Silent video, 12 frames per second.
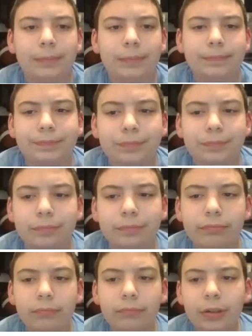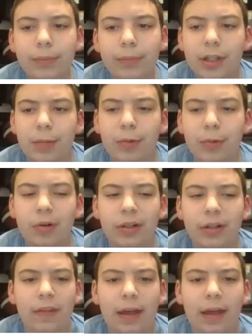put them according to that. I'll do it on
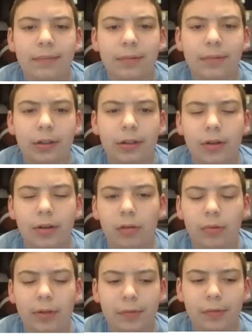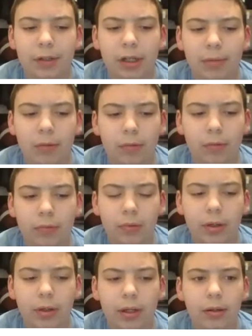my own time. I won't record it.
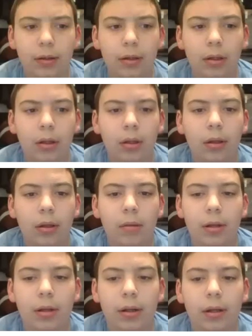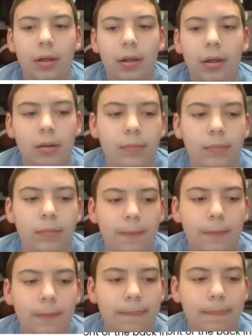But um
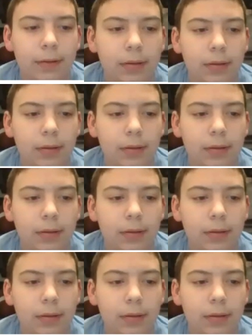it'll